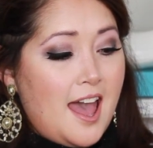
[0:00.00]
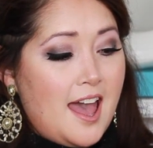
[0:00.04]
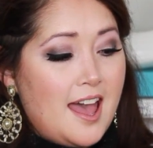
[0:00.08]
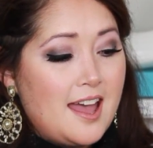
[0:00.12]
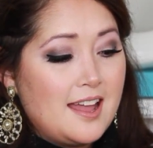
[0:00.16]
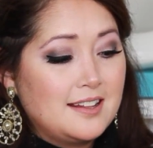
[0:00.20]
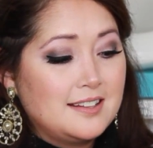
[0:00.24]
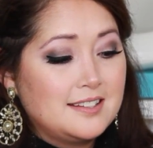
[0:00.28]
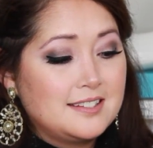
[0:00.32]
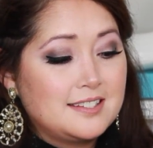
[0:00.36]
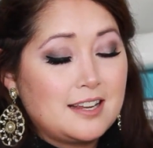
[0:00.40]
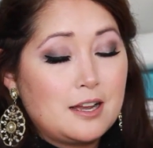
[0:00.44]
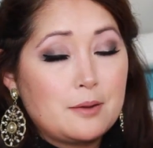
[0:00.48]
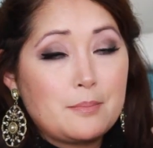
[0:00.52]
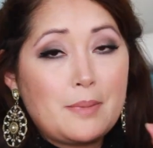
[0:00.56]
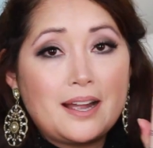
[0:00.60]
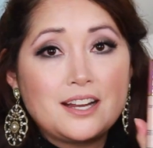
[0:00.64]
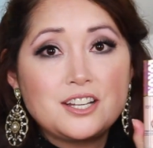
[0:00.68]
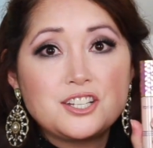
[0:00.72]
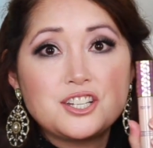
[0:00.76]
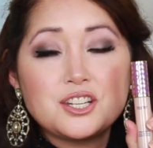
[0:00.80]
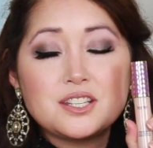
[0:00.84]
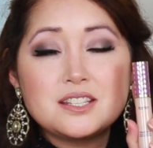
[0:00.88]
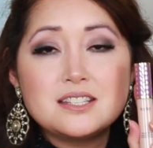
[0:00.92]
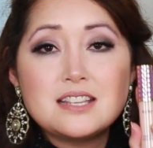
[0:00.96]
And
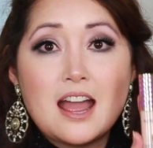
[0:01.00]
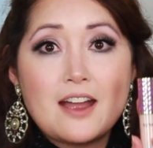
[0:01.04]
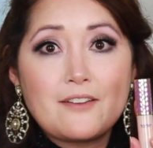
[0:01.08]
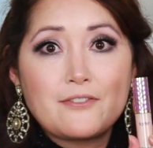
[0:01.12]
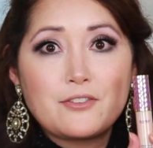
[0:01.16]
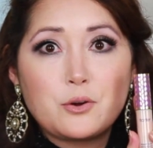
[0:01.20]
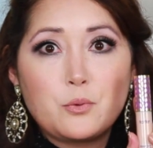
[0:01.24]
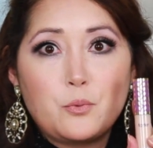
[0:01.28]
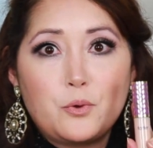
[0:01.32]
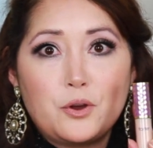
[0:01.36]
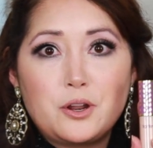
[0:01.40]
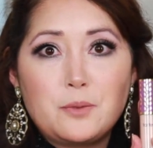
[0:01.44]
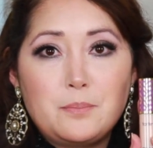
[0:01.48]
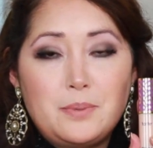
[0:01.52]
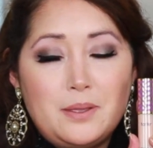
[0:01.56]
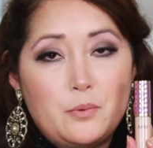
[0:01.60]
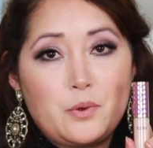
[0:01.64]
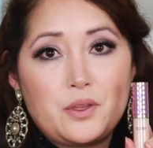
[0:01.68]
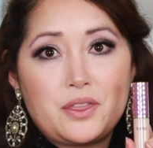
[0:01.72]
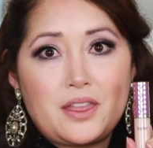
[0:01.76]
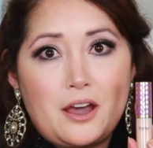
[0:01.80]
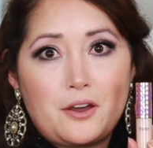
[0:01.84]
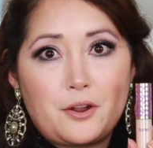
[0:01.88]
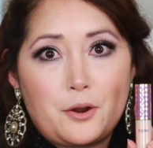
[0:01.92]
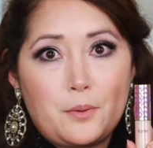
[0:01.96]
I just never want to
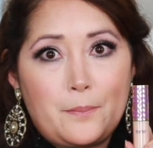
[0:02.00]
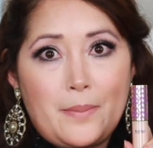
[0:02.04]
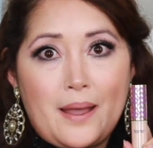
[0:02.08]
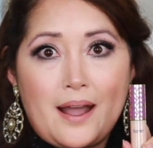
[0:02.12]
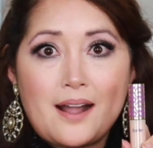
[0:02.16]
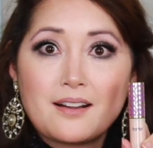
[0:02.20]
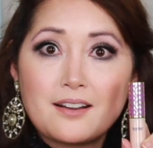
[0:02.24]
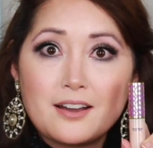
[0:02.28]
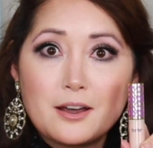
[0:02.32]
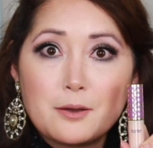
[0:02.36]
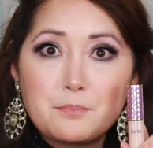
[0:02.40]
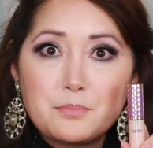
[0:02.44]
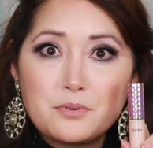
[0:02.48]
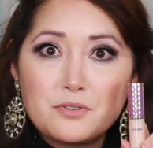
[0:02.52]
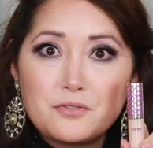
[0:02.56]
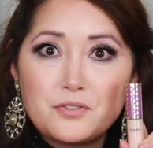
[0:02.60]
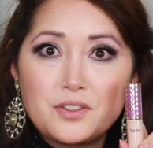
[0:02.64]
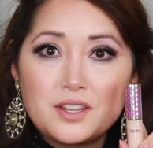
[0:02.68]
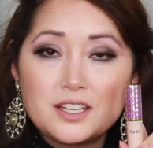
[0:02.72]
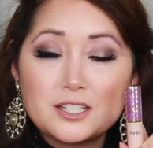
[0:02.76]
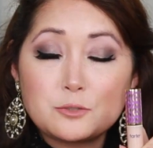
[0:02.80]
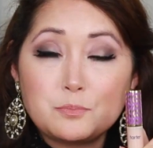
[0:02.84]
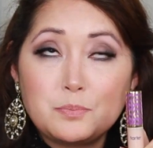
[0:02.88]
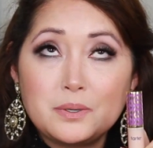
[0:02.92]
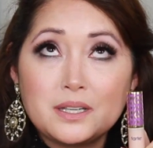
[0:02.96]
be without a backup
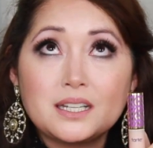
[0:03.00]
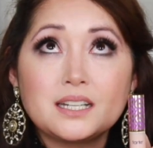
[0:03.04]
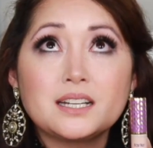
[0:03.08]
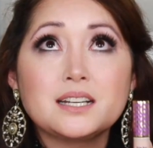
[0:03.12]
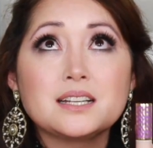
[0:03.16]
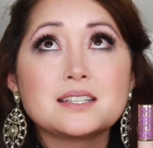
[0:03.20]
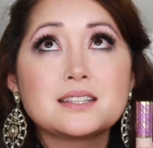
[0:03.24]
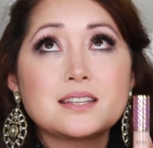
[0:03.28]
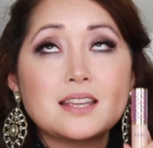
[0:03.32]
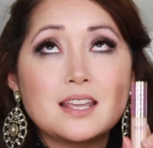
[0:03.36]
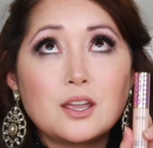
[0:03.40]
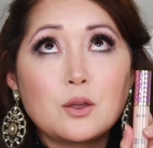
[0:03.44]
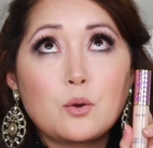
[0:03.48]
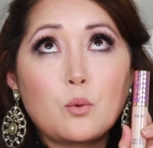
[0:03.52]
of this because